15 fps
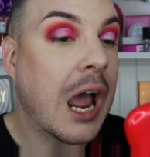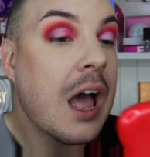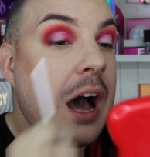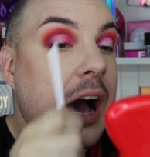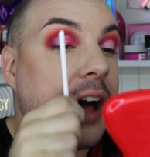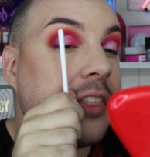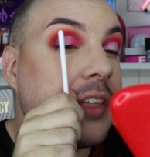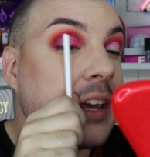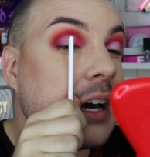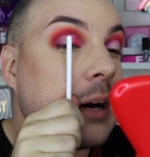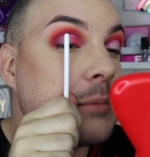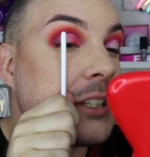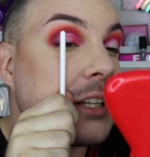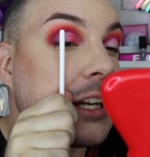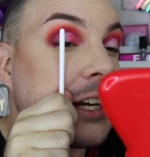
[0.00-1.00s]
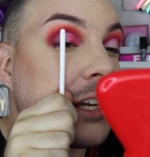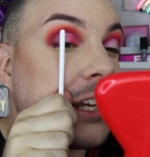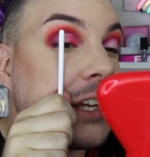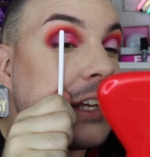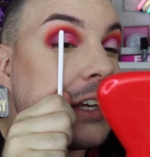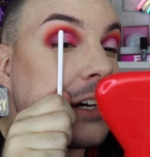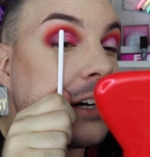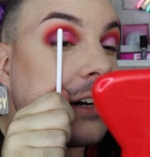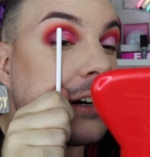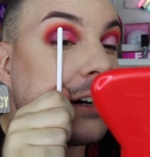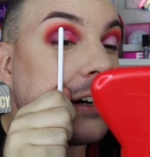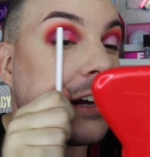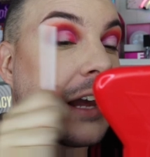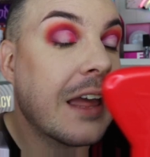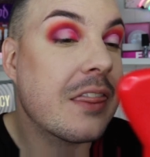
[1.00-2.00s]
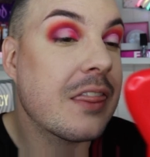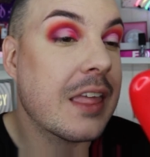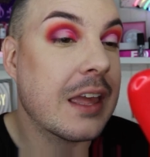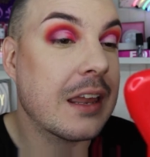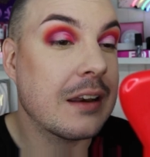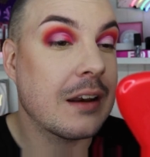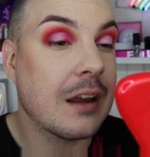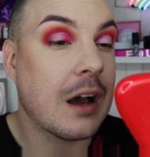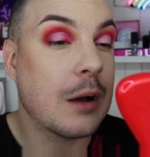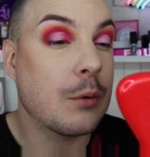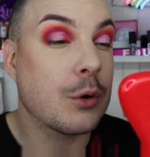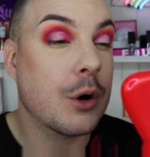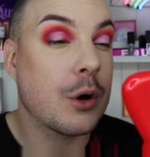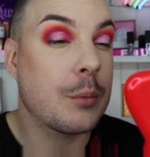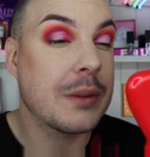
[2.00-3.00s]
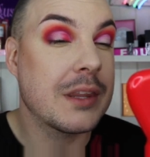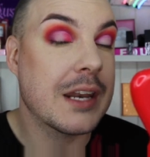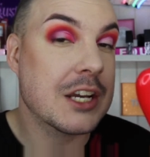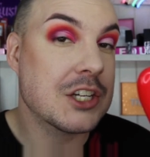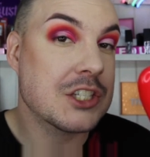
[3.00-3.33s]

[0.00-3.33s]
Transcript: I think up to like here, and then I will go in with the next